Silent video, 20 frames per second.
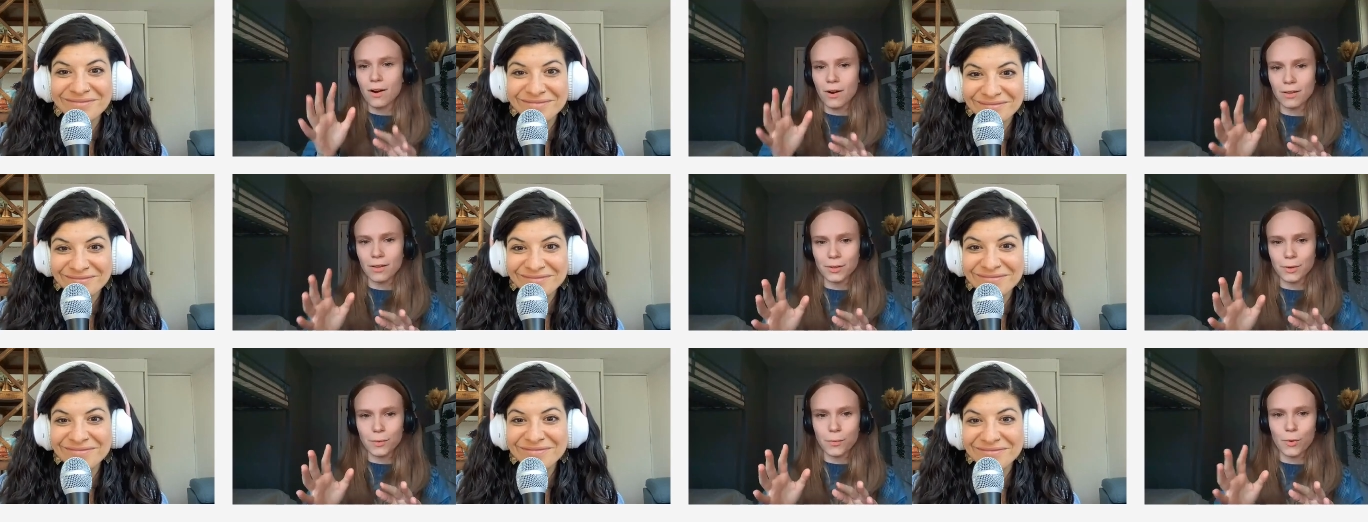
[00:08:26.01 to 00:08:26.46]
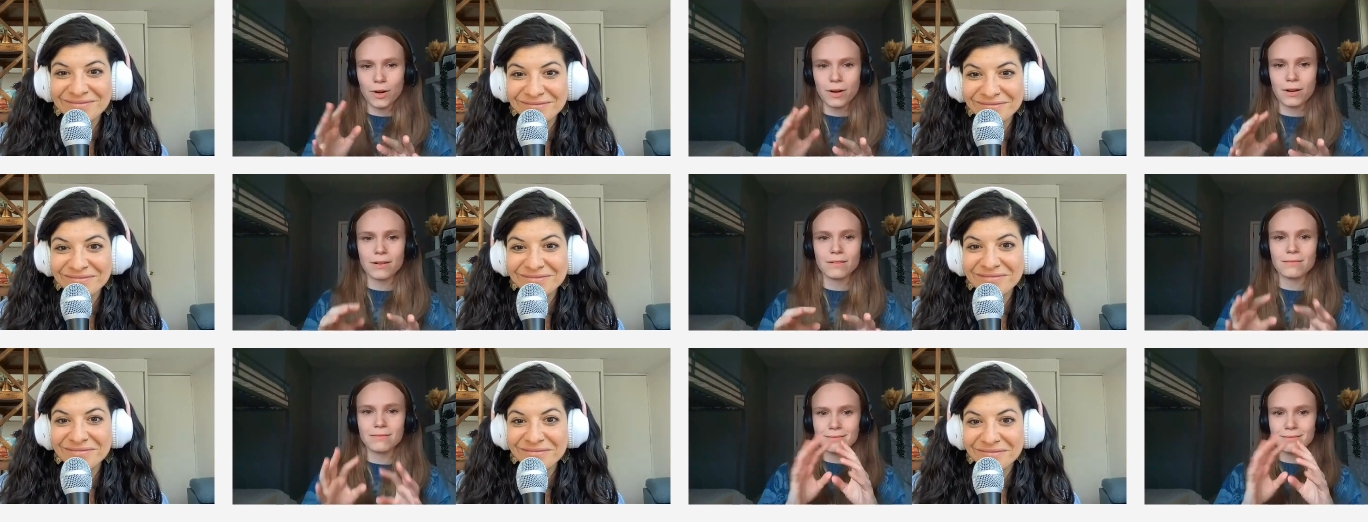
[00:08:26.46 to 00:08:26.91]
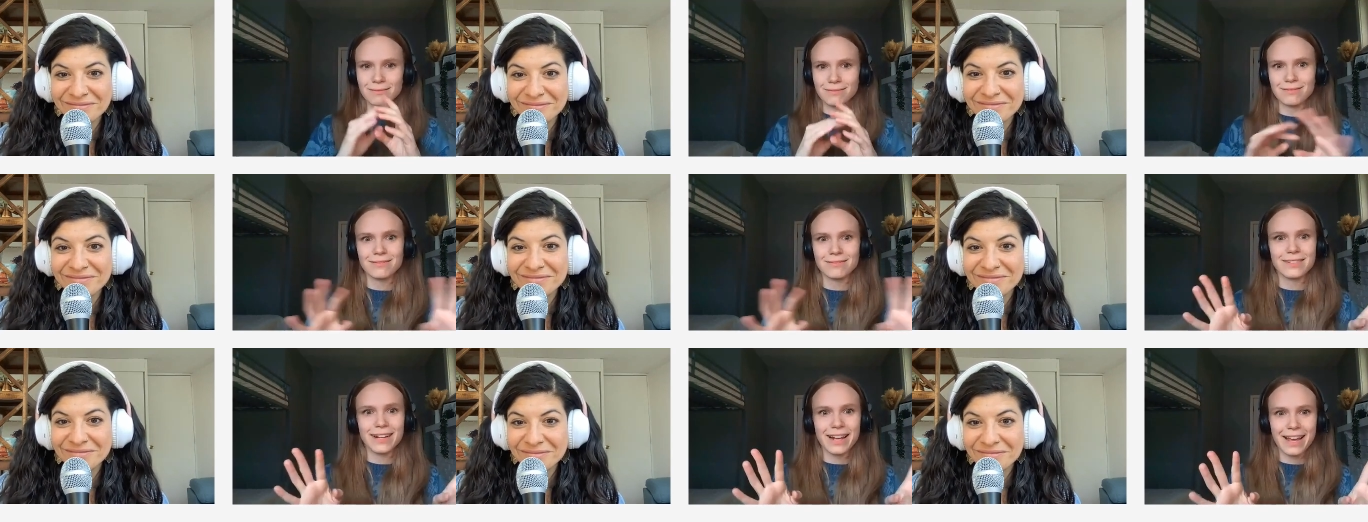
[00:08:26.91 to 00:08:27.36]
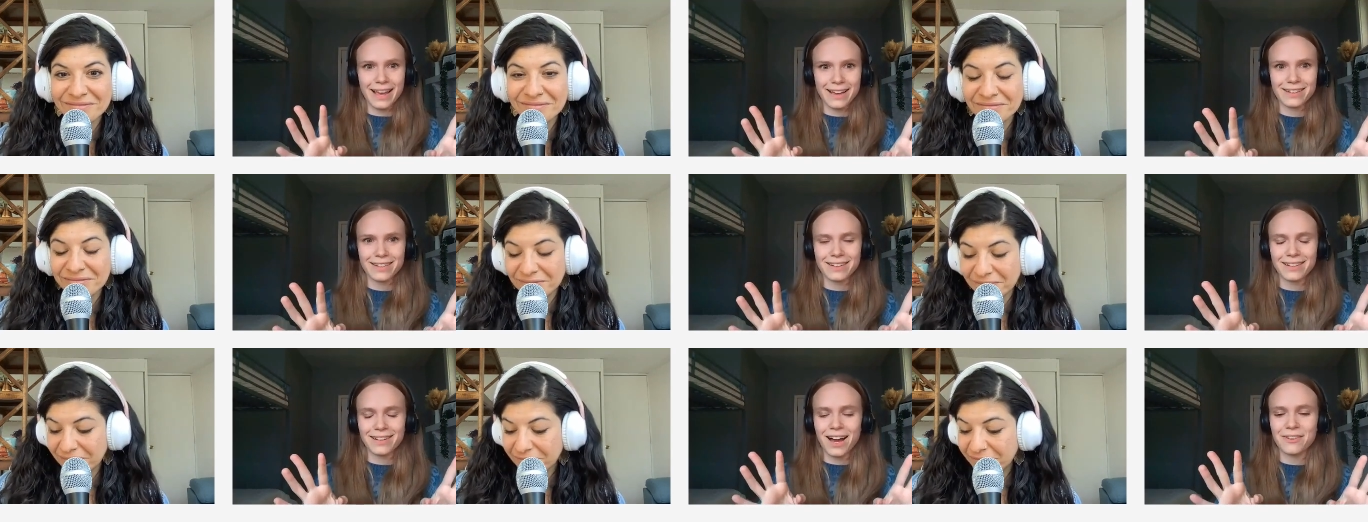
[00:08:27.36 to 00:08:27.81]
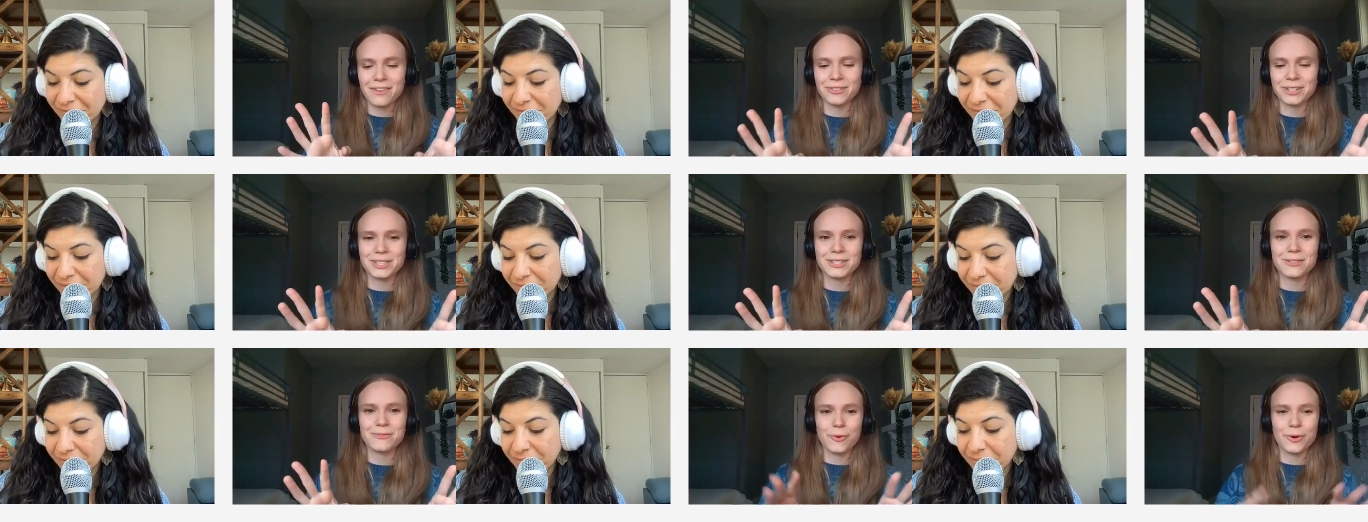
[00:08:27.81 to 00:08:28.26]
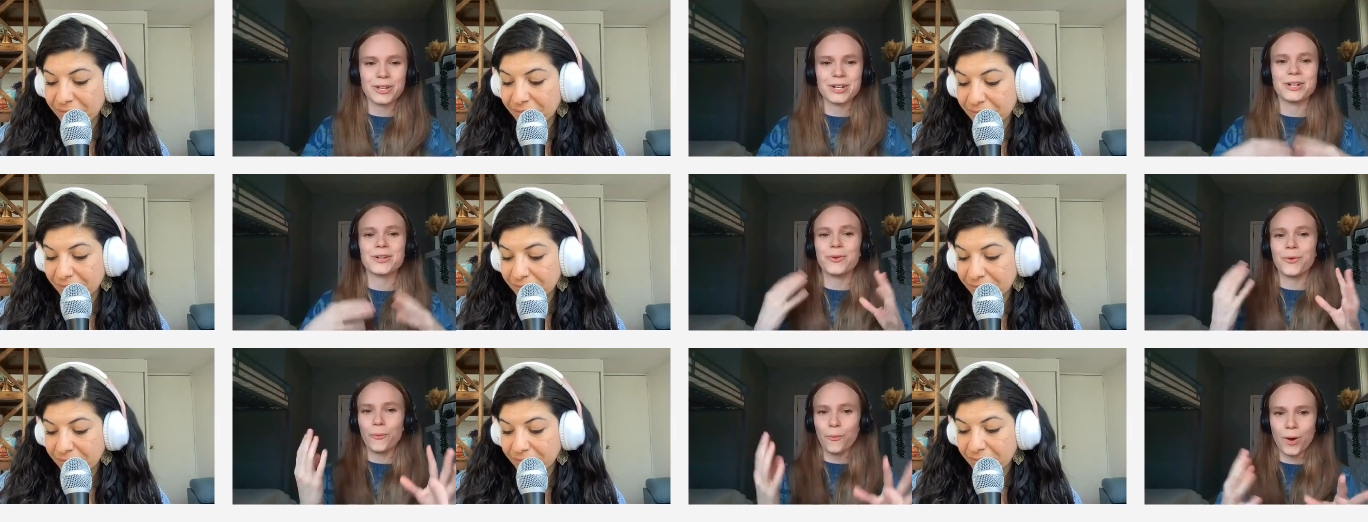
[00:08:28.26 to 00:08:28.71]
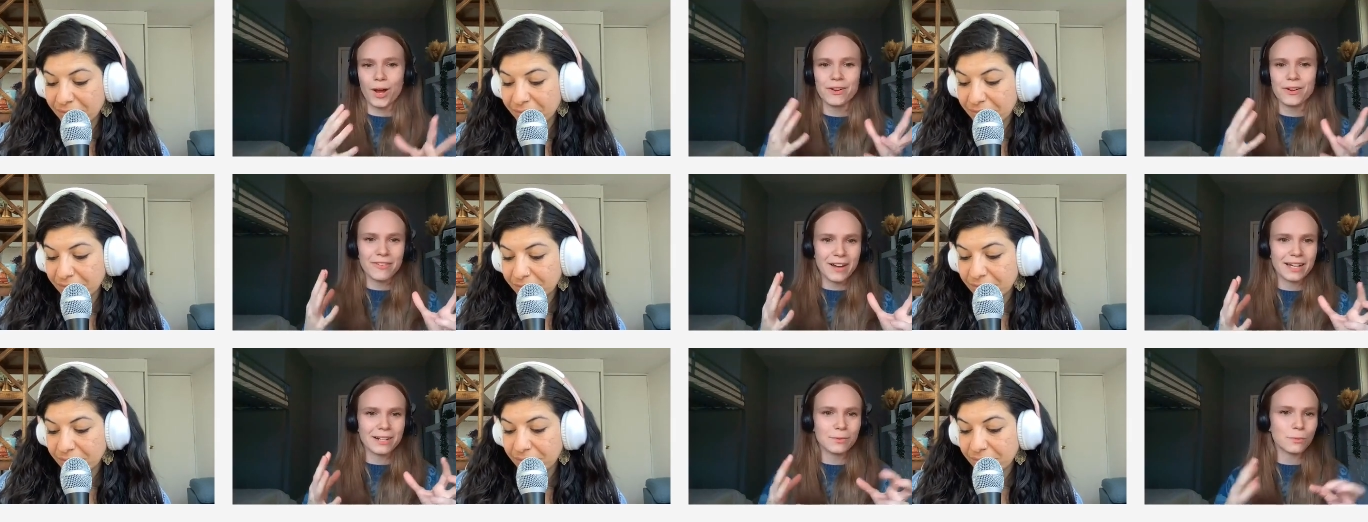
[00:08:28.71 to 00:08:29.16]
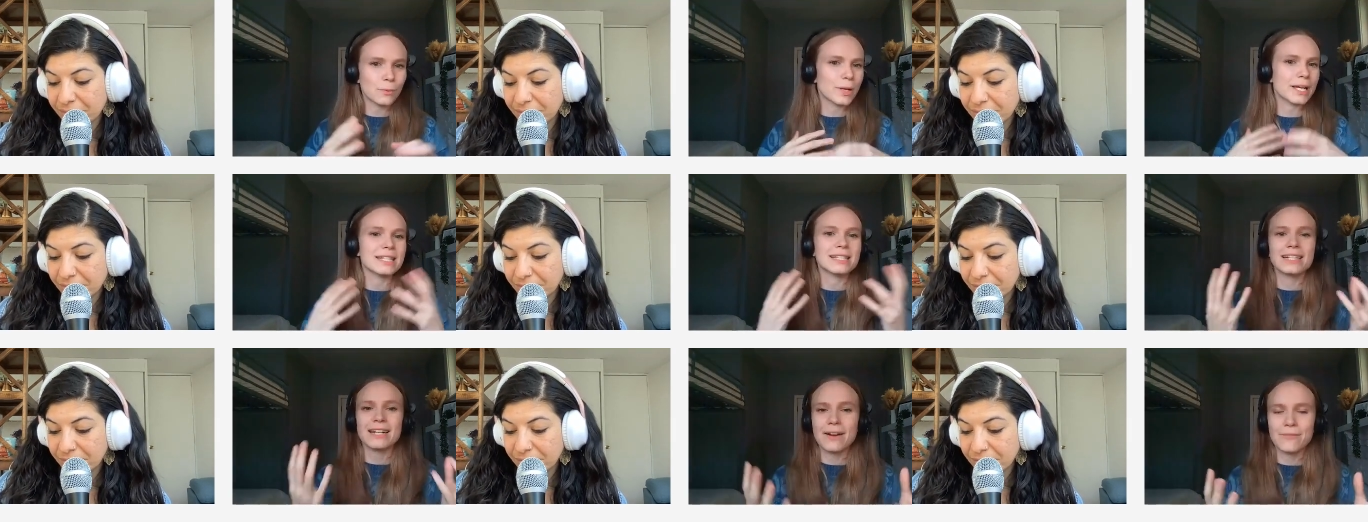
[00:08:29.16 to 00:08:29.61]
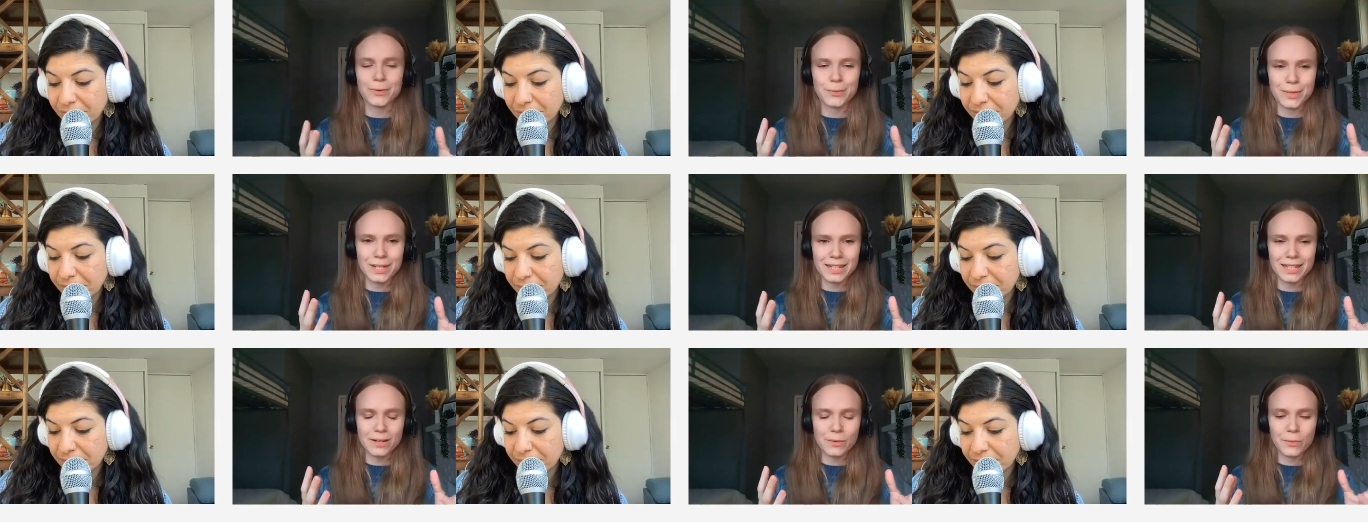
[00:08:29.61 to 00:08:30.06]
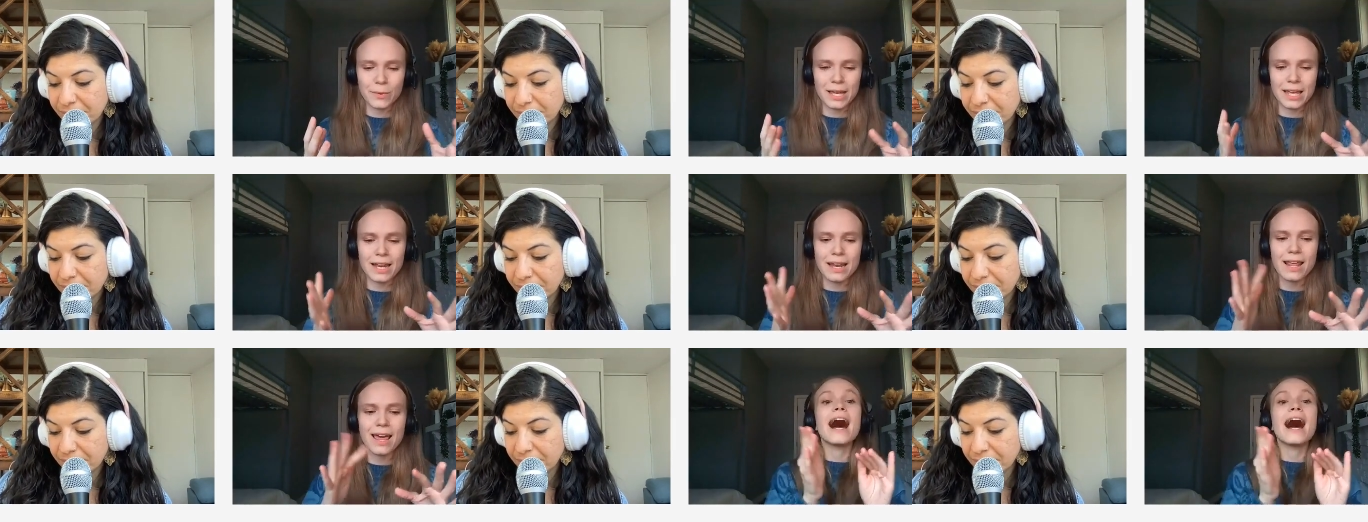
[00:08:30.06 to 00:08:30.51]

Speaker 1: are a little more conflict avoidant or want to find ways that everyone can win.